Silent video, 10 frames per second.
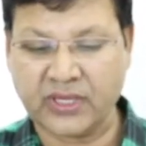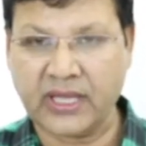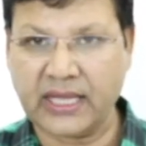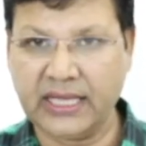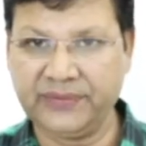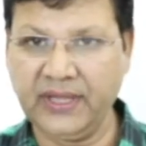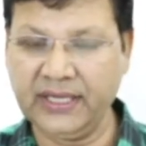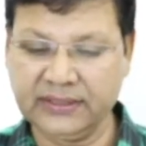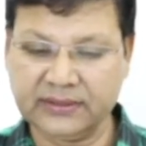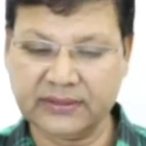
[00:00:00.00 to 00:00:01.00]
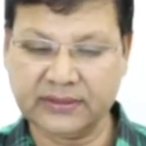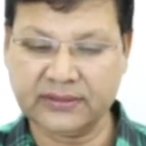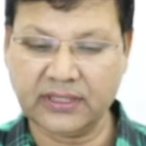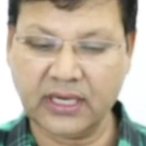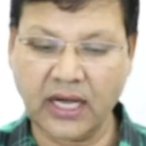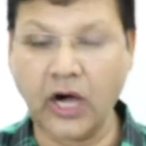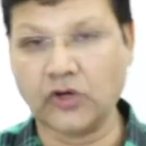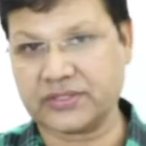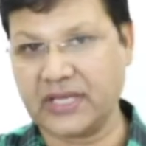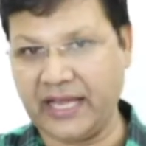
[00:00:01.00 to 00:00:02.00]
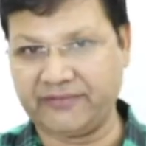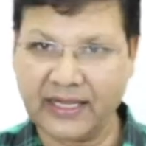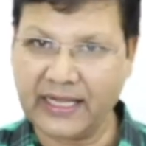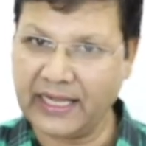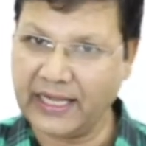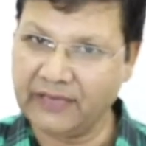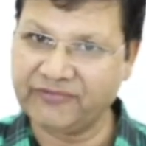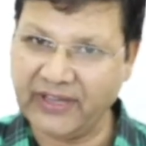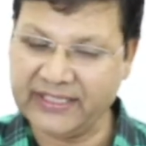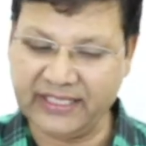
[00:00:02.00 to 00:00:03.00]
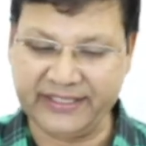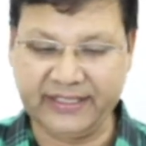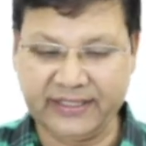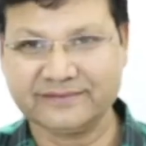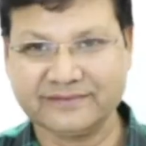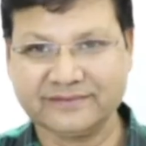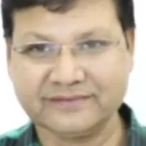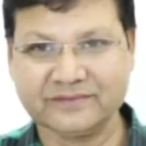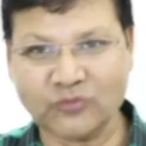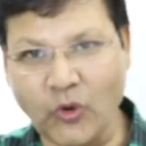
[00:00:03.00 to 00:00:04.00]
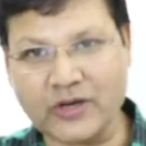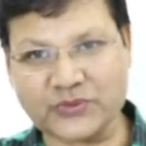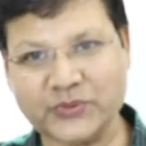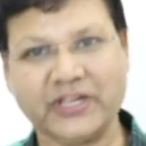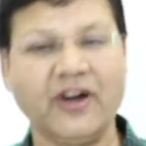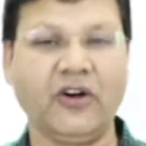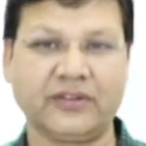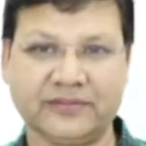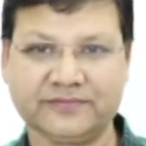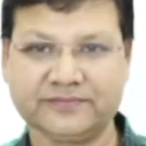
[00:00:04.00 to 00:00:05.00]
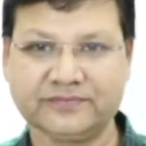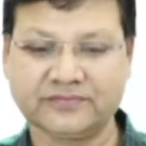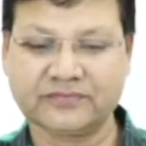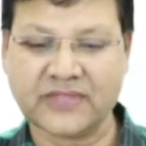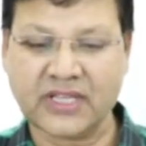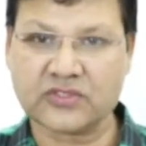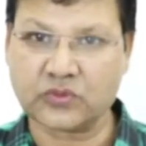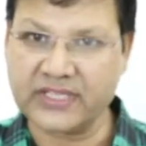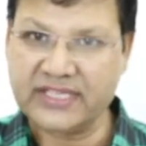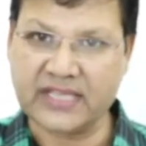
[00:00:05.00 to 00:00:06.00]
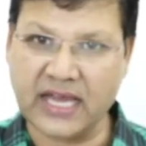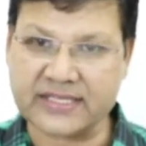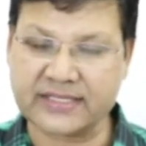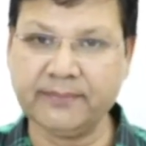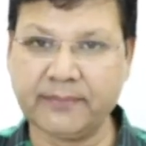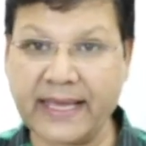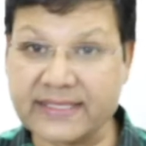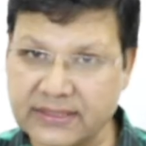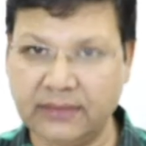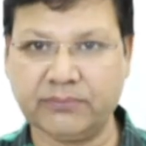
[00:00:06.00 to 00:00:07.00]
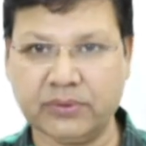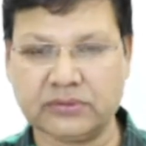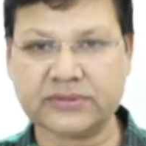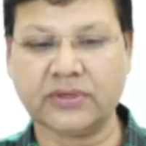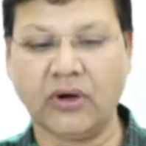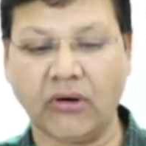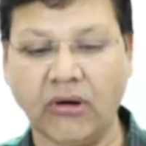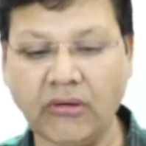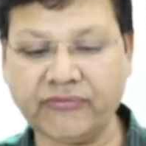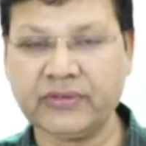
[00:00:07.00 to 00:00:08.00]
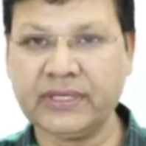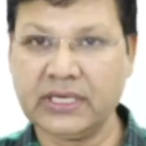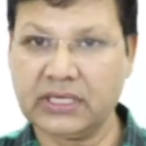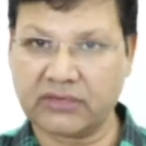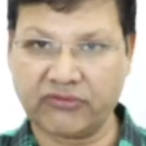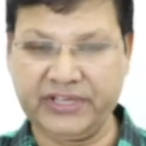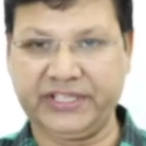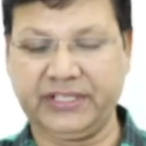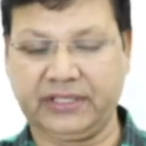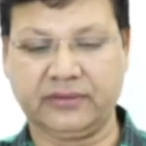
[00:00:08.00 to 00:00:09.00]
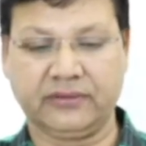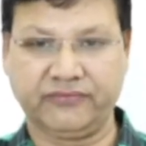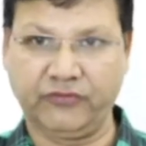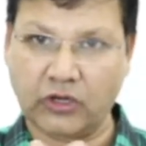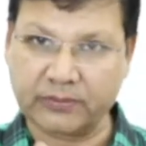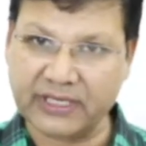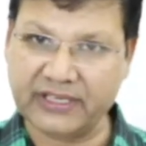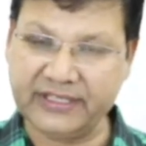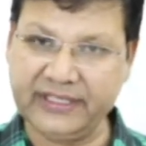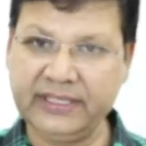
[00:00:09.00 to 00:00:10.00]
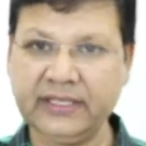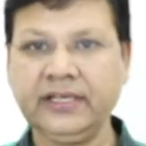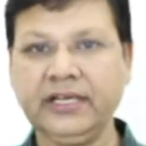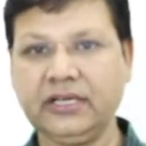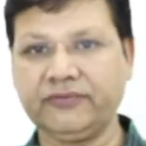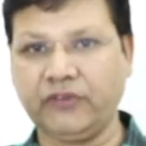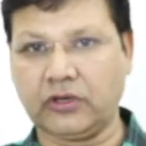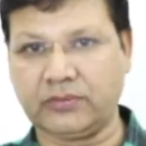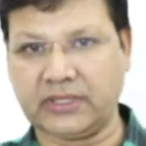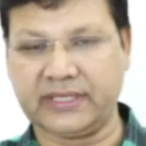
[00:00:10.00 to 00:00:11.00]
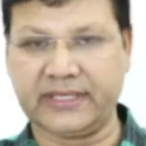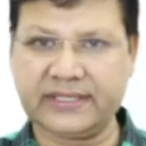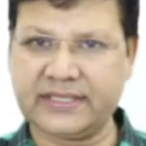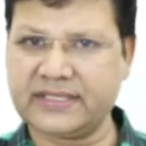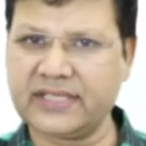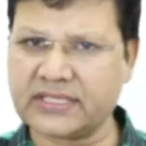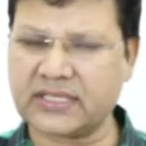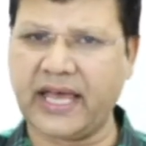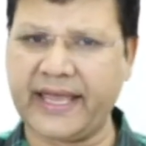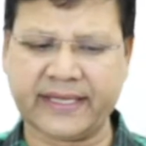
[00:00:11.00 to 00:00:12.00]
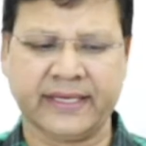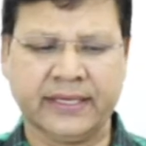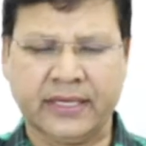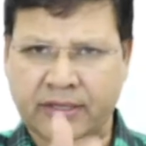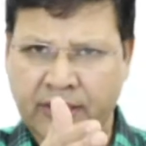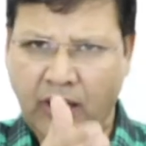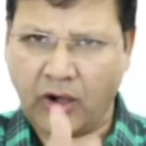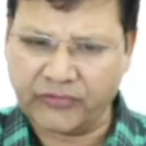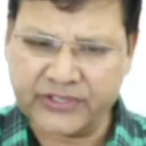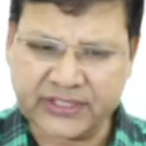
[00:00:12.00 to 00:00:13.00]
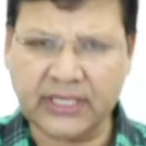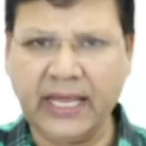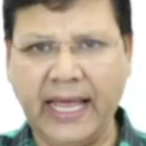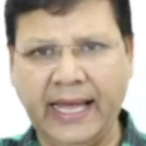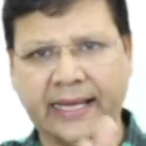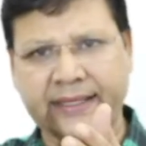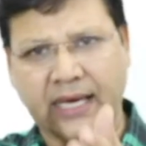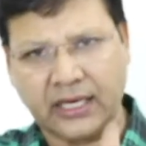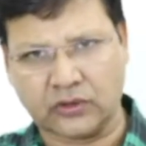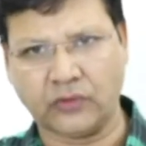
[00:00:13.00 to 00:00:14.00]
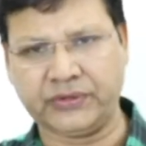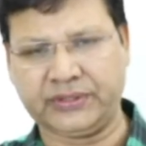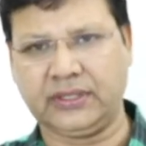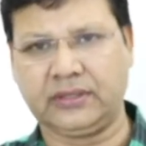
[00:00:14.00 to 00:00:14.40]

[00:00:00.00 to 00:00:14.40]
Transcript: And then how is life? And finally, what's going on? So these are some examples of greeting, formal greeting, informal greeting. It's just like official and unofficial,